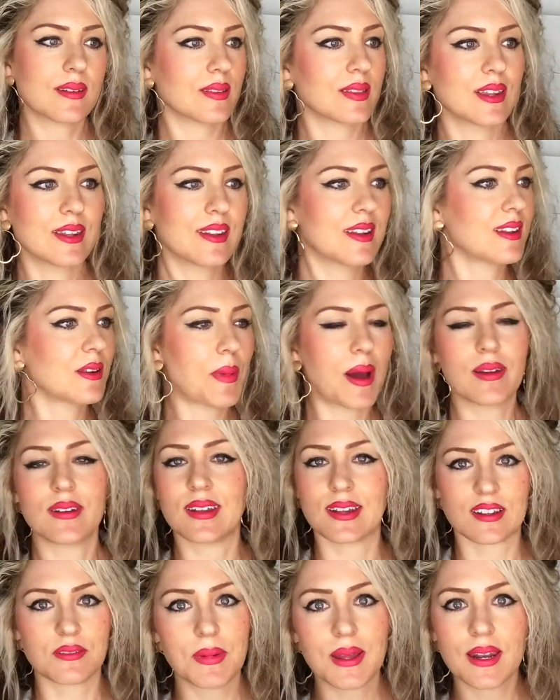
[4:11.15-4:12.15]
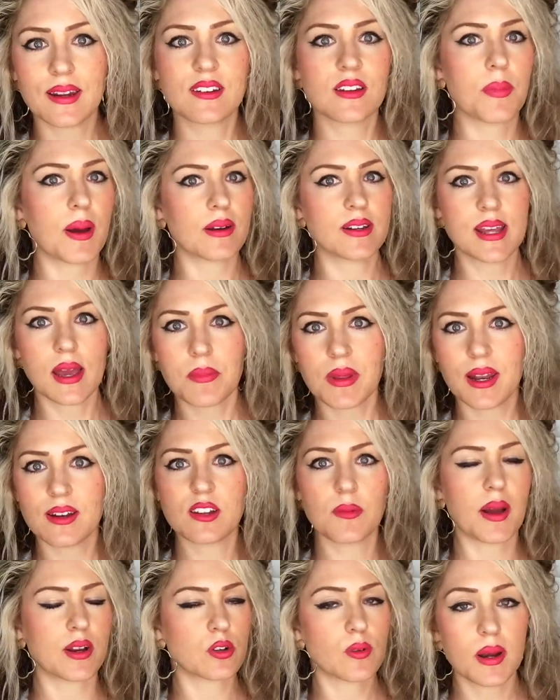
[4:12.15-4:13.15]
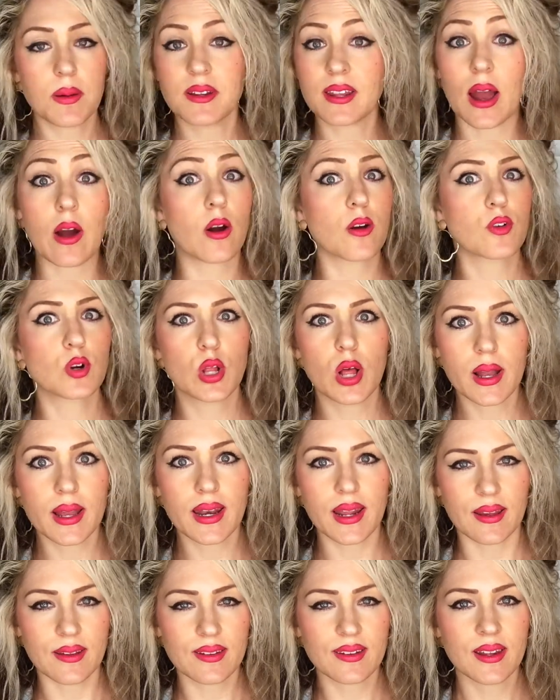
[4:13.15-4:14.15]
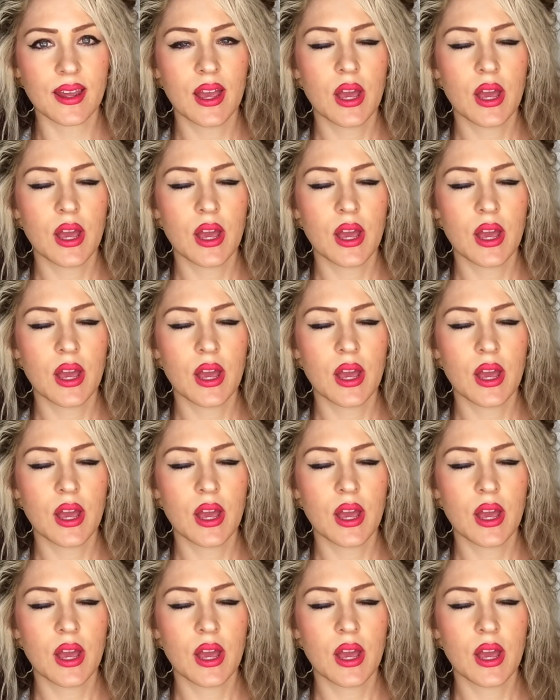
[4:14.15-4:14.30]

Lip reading: this is about 6 minutes, about 10 minutes, about 20 minutes, however long it is.